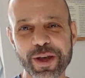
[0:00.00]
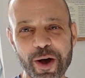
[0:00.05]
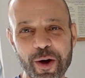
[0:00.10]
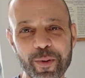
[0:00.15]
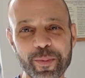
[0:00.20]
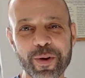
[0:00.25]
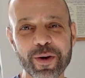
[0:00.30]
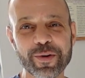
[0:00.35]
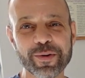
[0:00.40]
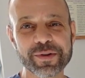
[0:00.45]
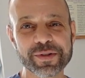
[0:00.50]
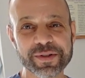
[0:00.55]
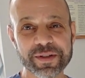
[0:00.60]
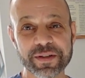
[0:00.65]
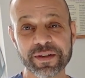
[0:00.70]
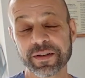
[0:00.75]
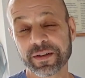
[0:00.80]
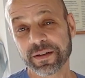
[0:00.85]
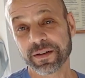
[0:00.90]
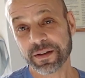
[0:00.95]

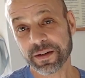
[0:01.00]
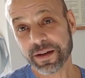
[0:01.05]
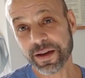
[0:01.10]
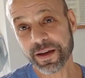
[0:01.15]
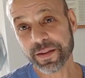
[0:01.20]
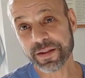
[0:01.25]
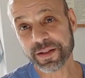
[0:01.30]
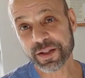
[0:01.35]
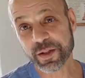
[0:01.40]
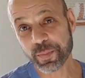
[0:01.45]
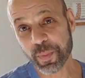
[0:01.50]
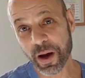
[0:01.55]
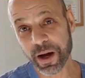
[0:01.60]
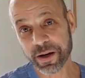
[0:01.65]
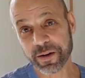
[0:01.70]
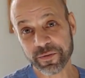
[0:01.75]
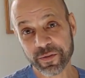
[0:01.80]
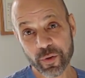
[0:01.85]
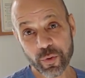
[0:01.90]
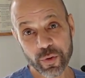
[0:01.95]
elbows, and the
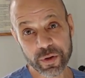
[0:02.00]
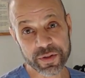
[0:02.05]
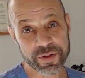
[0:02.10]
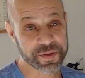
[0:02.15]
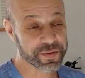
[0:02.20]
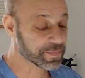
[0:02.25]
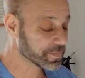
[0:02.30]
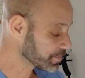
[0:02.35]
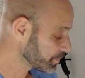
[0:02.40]
spine, of course.